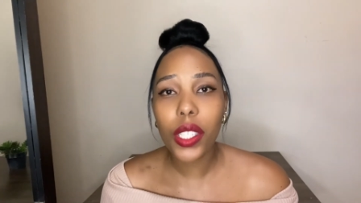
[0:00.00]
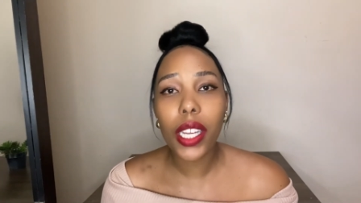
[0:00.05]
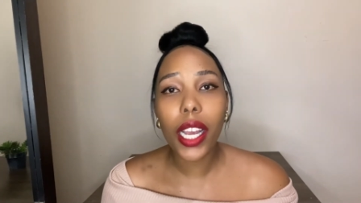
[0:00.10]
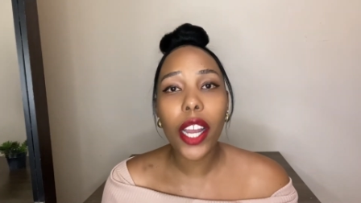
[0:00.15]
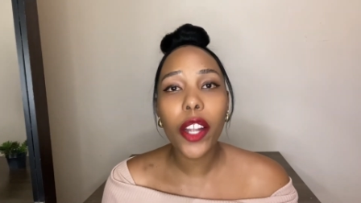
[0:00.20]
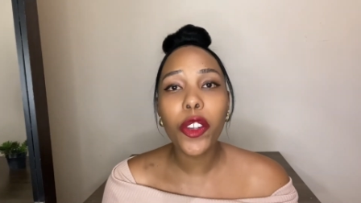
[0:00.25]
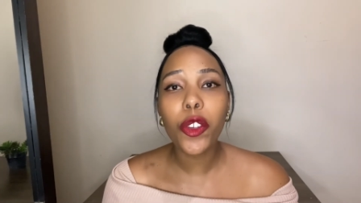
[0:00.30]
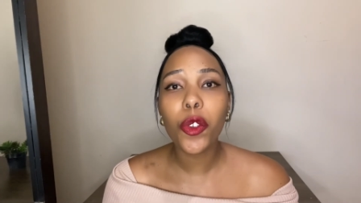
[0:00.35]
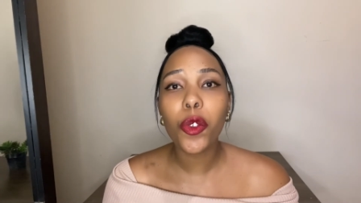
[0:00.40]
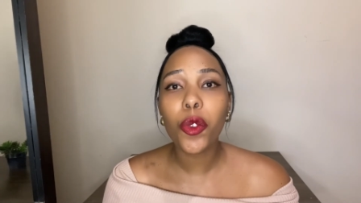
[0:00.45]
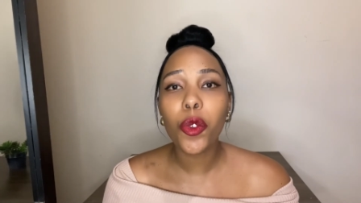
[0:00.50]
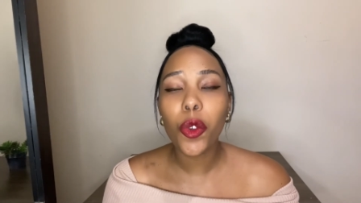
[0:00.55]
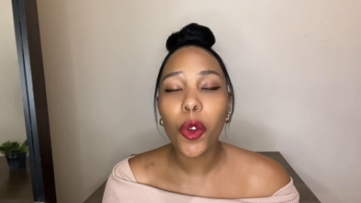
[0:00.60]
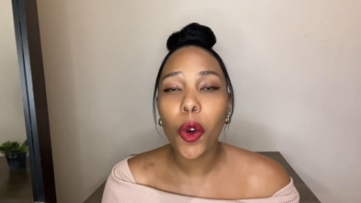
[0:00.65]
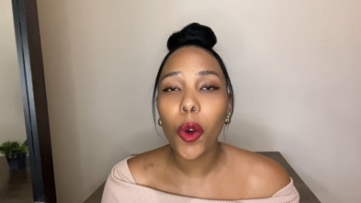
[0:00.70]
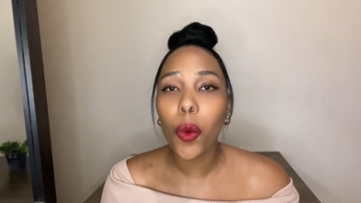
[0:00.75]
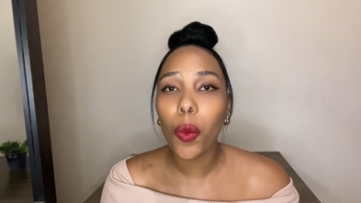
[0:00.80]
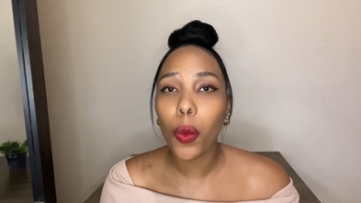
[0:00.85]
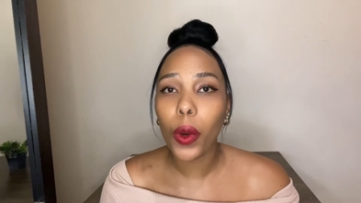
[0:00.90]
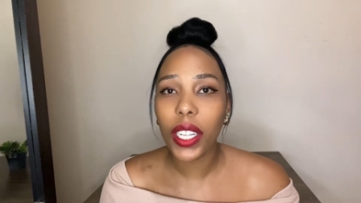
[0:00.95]
and you know
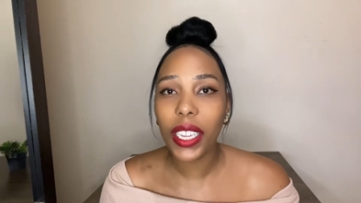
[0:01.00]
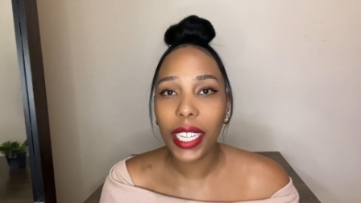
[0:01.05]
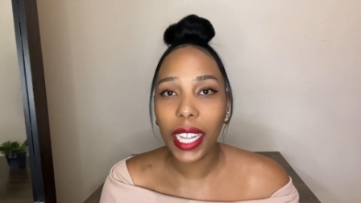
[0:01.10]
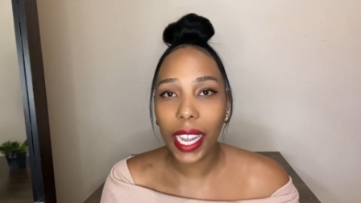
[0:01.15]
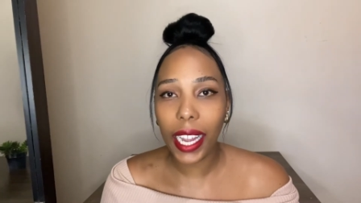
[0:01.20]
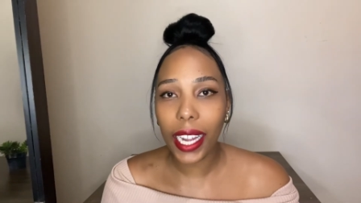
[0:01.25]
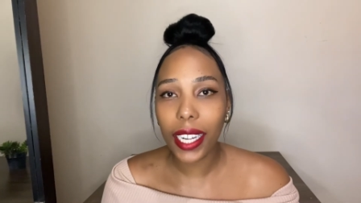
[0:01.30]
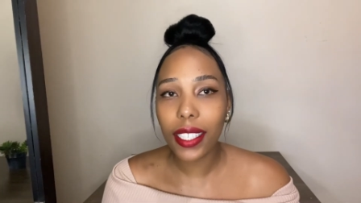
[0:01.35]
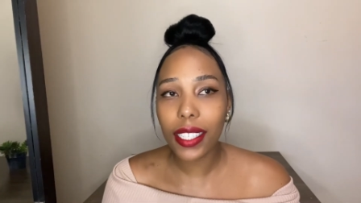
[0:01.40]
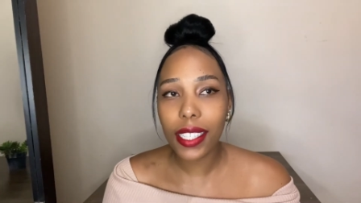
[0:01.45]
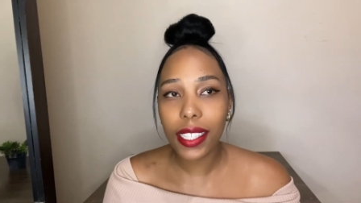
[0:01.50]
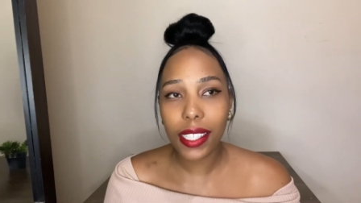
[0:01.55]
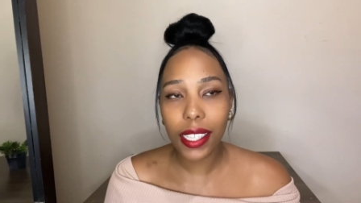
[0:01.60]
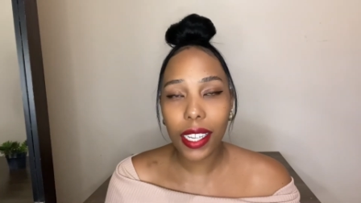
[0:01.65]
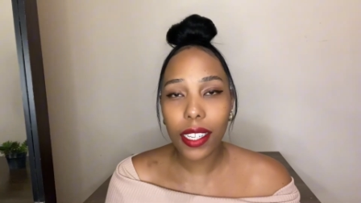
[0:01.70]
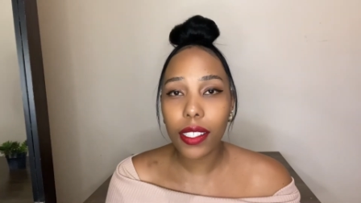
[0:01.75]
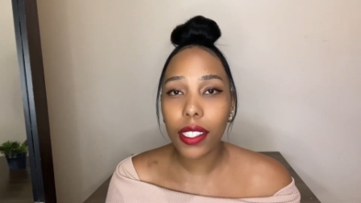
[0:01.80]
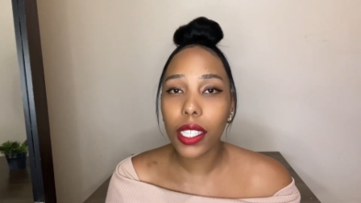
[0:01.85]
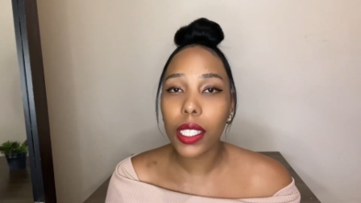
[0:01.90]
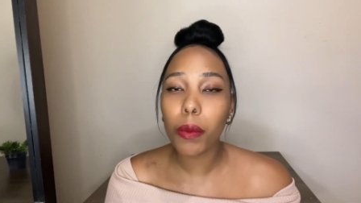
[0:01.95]
what the act
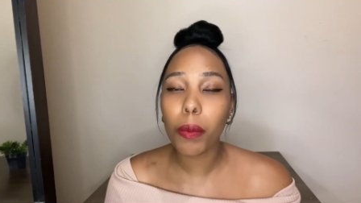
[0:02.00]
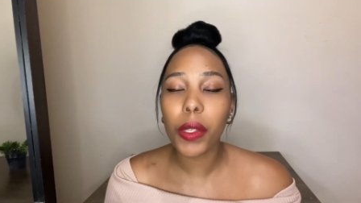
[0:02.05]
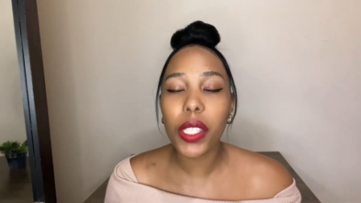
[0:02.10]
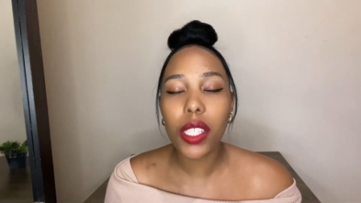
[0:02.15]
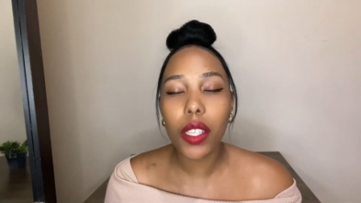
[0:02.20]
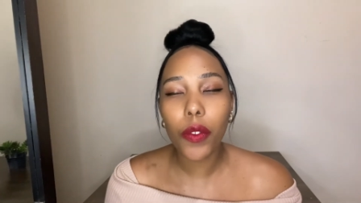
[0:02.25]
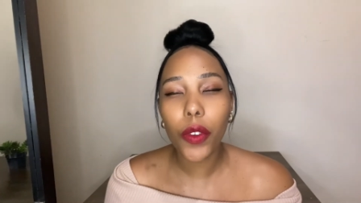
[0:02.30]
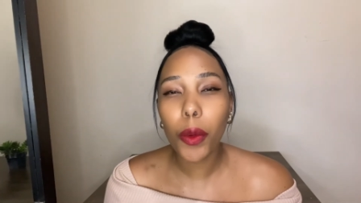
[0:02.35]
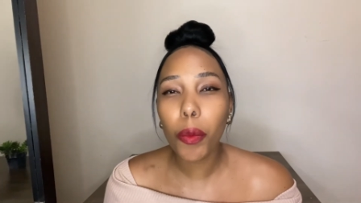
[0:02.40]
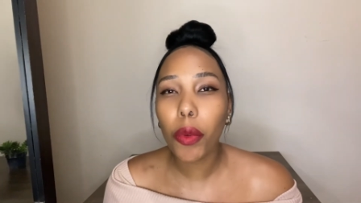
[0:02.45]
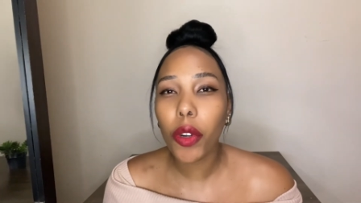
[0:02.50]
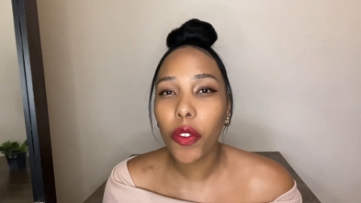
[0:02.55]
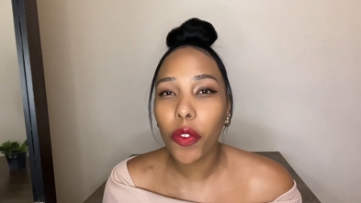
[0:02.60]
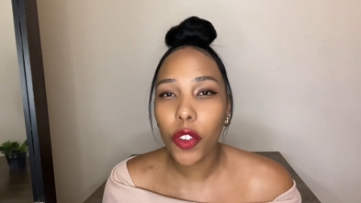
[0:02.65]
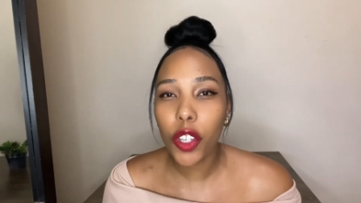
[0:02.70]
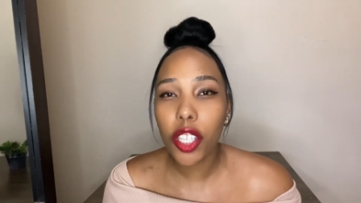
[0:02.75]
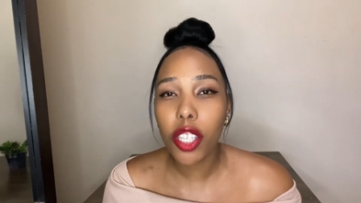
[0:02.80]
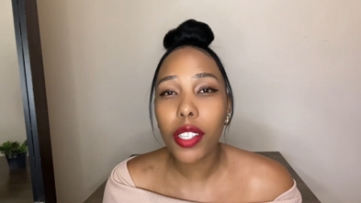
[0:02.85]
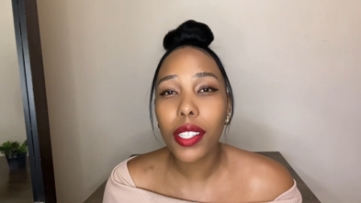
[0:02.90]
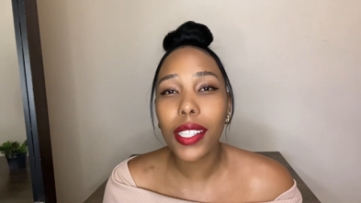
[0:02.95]
says and specific
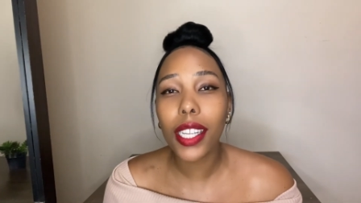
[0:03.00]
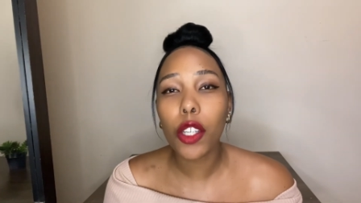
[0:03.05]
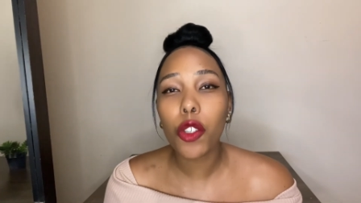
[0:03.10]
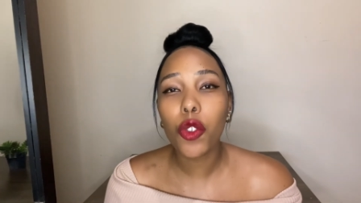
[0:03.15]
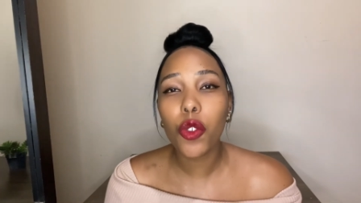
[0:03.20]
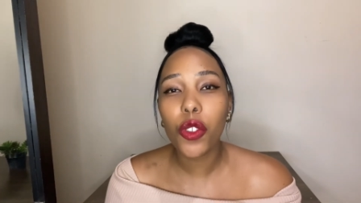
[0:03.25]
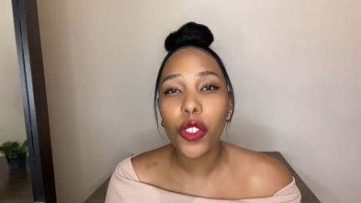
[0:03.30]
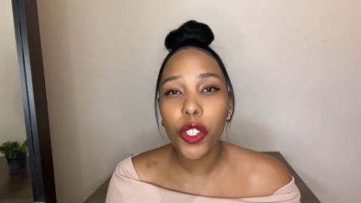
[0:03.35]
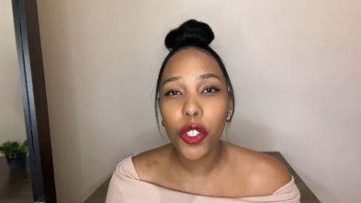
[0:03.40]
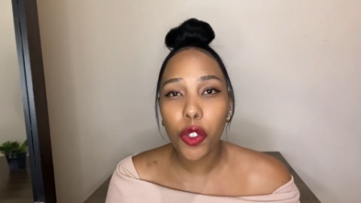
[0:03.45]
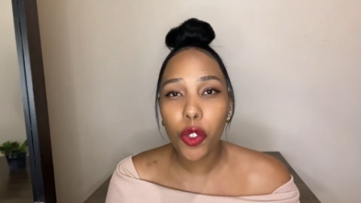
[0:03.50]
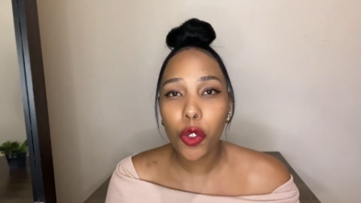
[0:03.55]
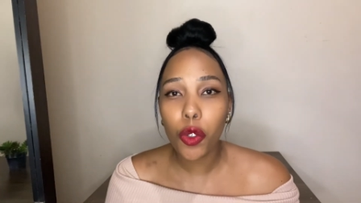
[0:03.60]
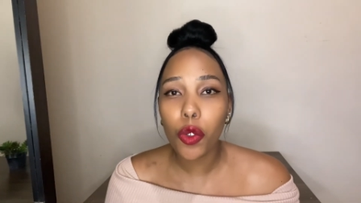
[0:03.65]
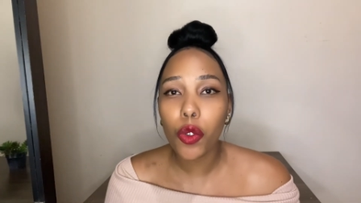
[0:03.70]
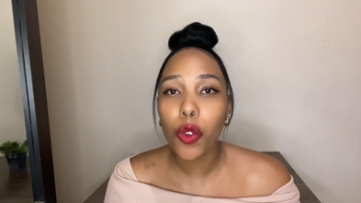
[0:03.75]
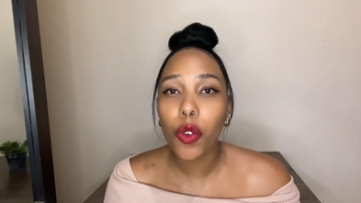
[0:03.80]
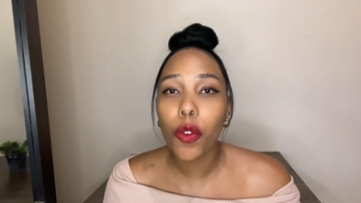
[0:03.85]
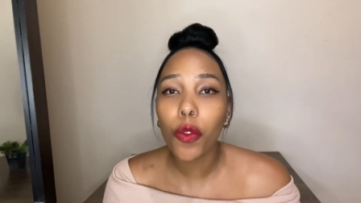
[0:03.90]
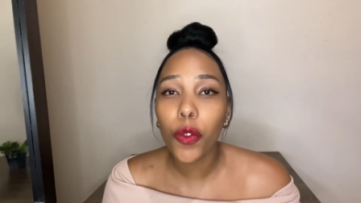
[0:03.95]
provisions that you need to
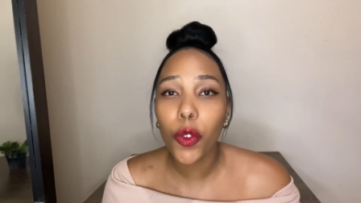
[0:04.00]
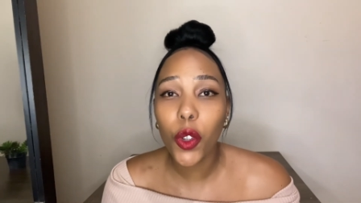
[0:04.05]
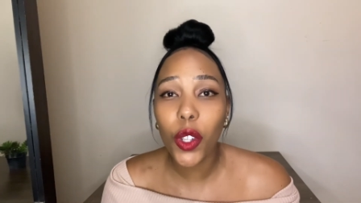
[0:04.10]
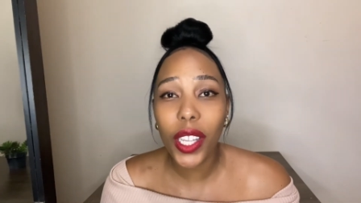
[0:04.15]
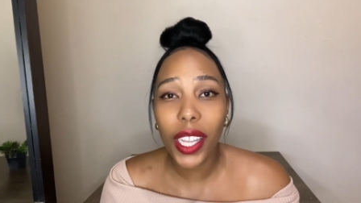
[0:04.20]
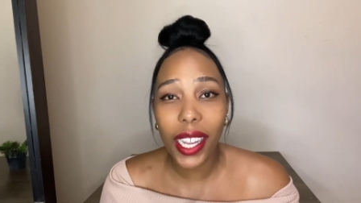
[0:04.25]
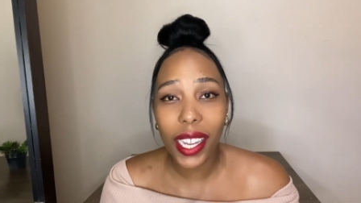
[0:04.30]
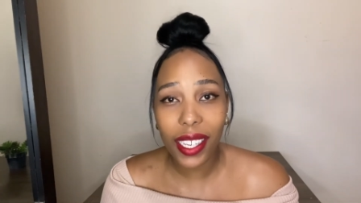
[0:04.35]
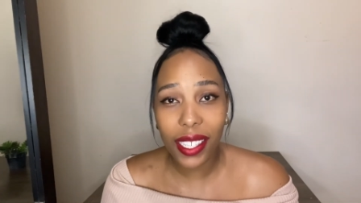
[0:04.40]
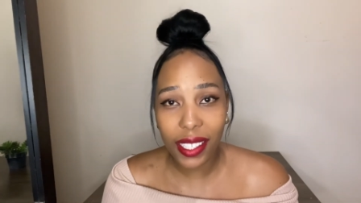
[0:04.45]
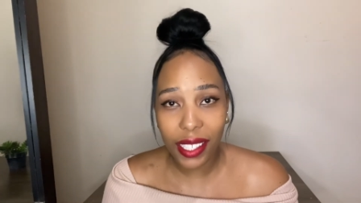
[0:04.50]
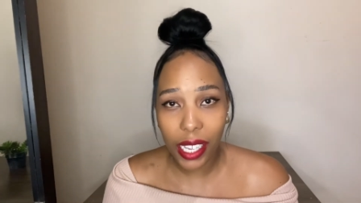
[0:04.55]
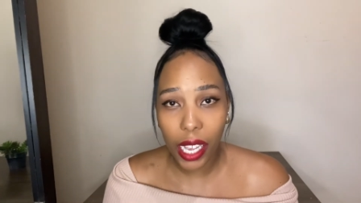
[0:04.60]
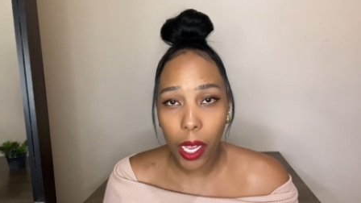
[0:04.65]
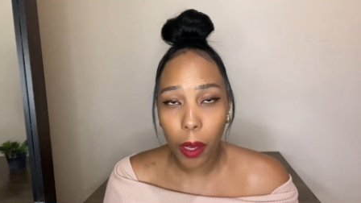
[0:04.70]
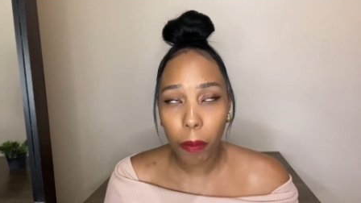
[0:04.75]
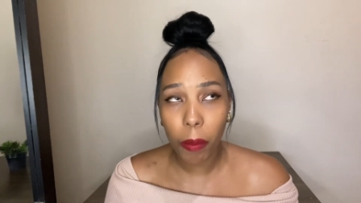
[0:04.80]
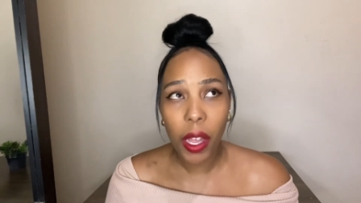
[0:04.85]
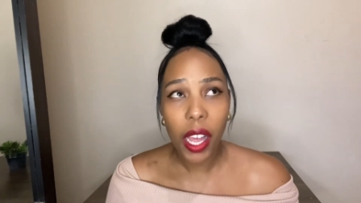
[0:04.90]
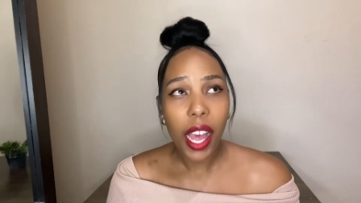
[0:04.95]
know for the
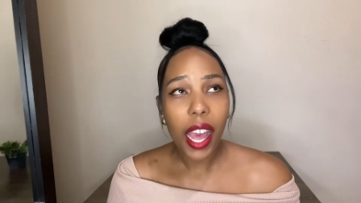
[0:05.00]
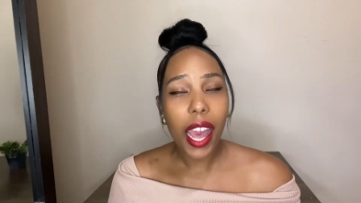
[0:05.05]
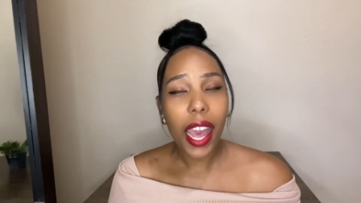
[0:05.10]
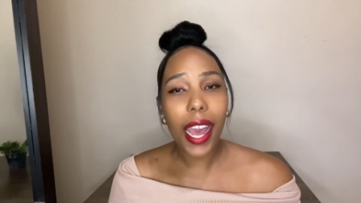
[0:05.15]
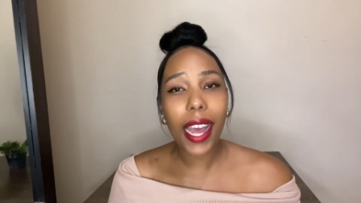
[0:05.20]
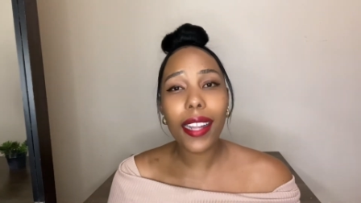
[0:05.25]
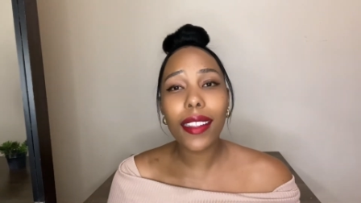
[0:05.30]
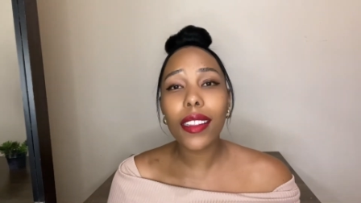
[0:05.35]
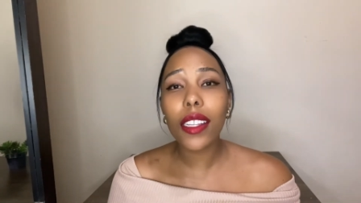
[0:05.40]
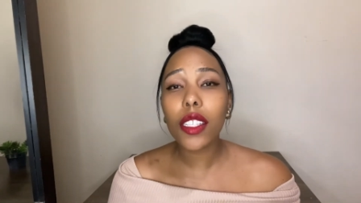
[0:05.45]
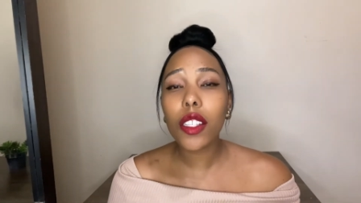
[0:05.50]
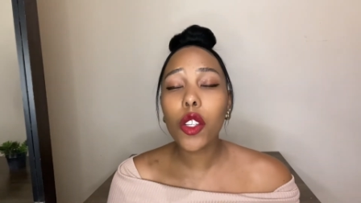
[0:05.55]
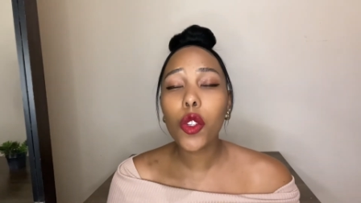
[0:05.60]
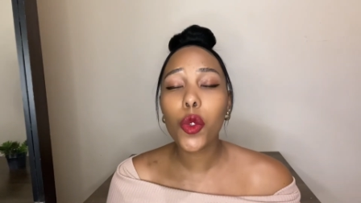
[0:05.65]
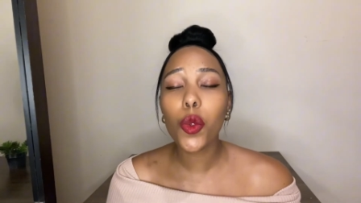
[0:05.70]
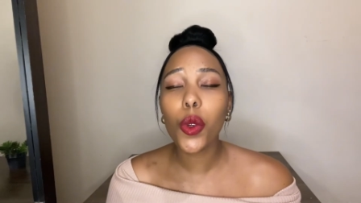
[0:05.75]
exam. And this is so